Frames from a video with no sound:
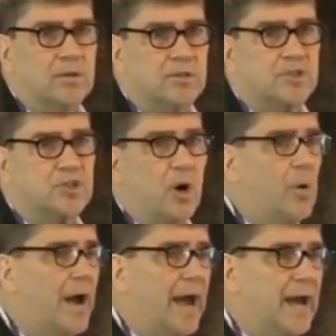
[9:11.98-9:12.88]

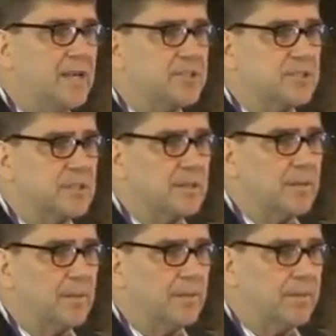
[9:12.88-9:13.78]
So has
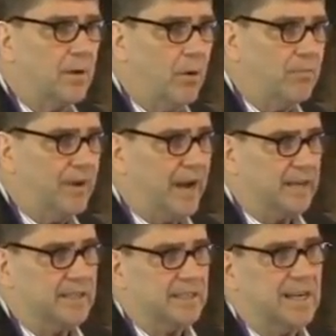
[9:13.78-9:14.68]
the whole
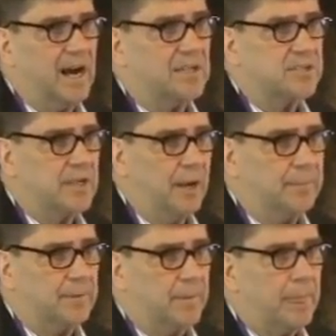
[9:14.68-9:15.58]
vanity
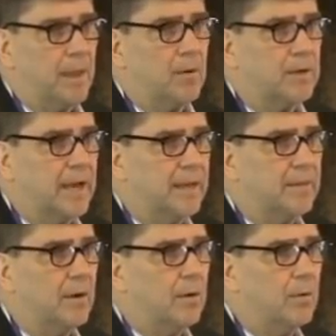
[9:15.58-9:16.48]
concept, okay?
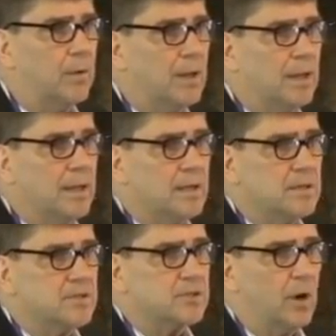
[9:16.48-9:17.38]
The whole,
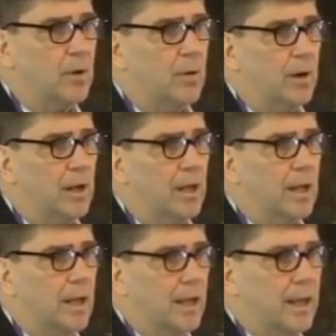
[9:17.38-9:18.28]
so
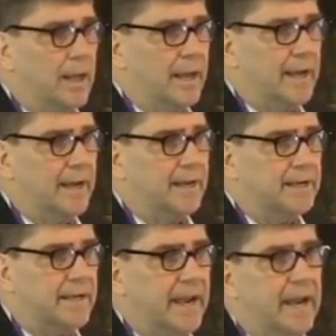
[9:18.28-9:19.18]
in
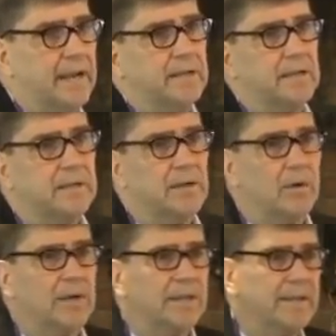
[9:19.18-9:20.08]
the end, you
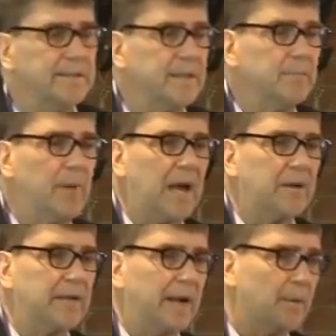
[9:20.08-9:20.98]
know, it, it didn't
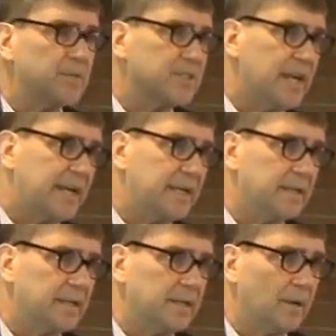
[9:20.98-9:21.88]
matter that I was
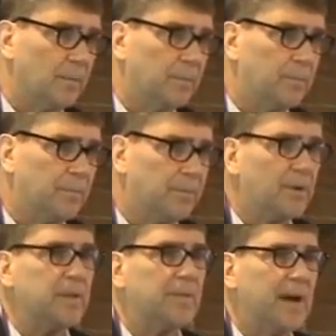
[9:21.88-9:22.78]
taking, you know,
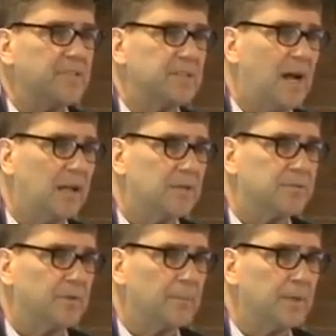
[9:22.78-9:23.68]
thirty thousand dollars
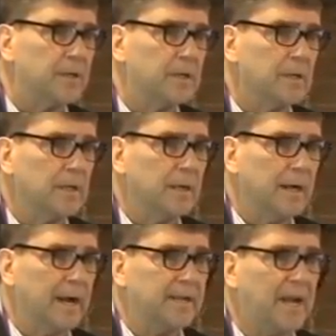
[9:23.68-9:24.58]
from you
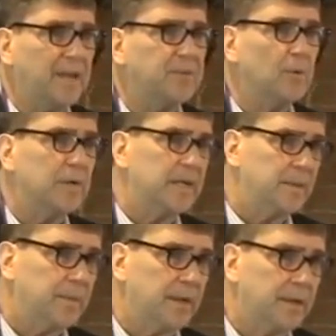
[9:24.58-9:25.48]
and not doing
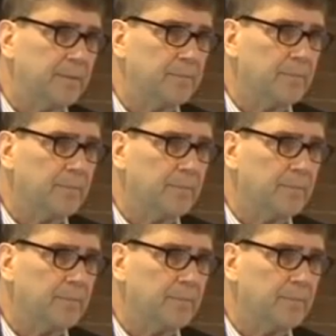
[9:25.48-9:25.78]
anything.